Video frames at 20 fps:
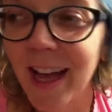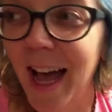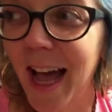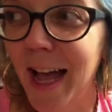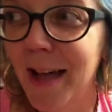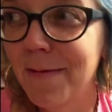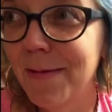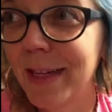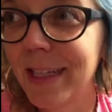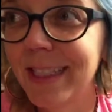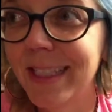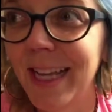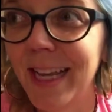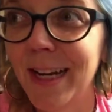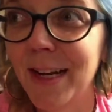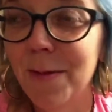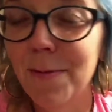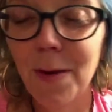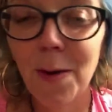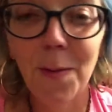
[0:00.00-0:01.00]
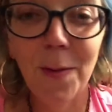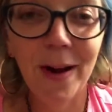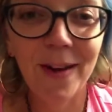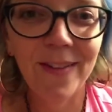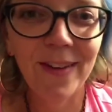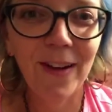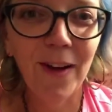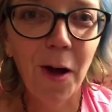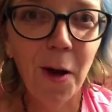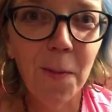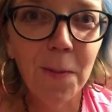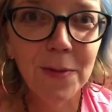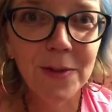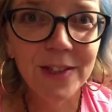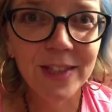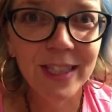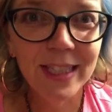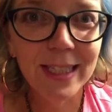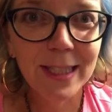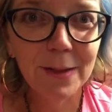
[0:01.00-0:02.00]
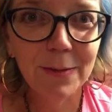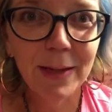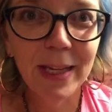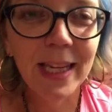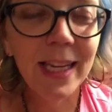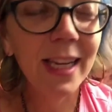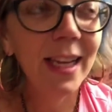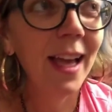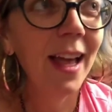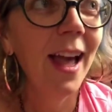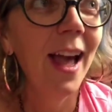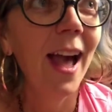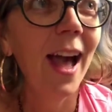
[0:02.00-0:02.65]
I'm excited about what I've accomplished this week.